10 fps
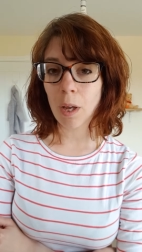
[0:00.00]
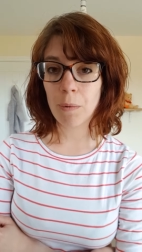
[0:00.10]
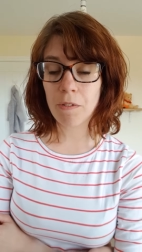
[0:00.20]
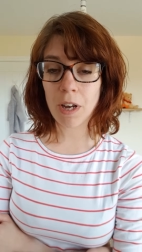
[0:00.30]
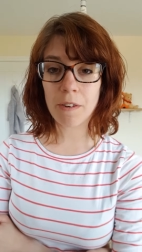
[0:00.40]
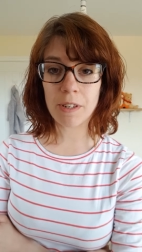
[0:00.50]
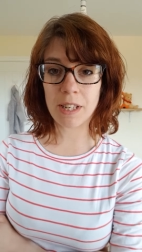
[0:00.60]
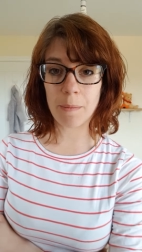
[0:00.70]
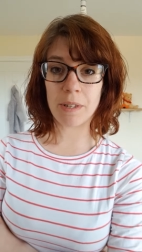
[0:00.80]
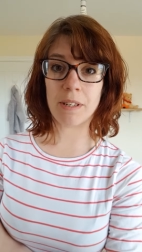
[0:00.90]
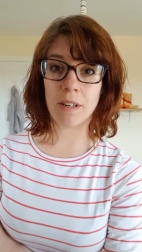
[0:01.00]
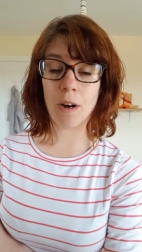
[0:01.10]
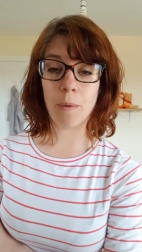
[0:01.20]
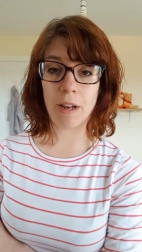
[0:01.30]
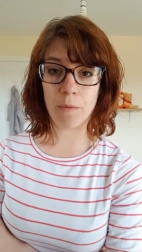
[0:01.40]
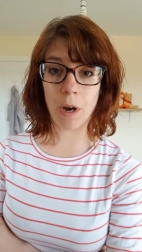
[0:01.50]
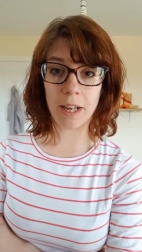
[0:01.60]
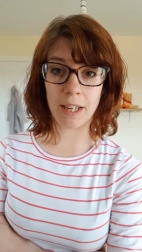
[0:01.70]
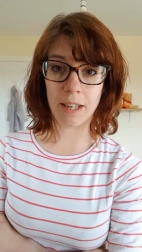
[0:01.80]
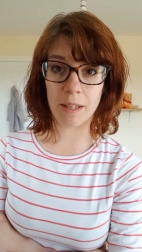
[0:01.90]
we've kind of adapted our way of
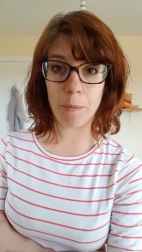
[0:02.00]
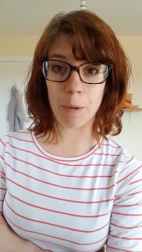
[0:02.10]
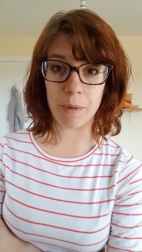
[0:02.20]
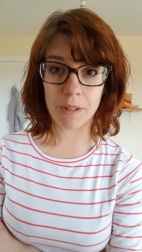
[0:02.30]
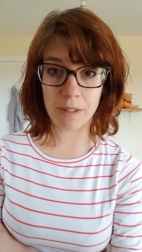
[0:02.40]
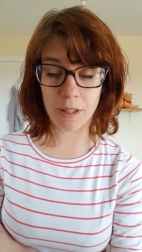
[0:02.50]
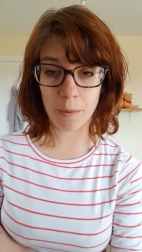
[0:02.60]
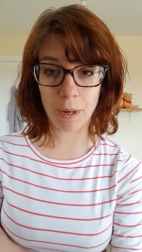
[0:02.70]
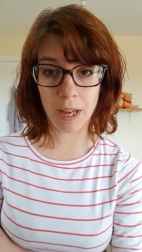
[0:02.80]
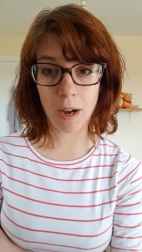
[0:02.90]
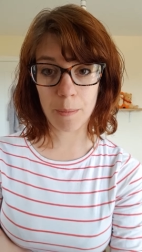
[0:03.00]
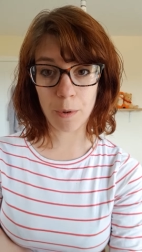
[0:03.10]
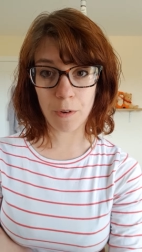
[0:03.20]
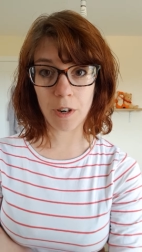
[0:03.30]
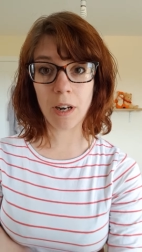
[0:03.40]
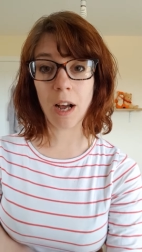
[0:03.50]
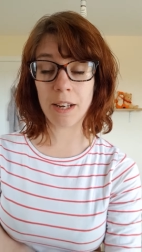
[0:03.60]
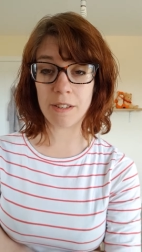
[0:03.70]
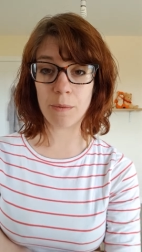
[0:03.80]
working at the moment so that we are more online.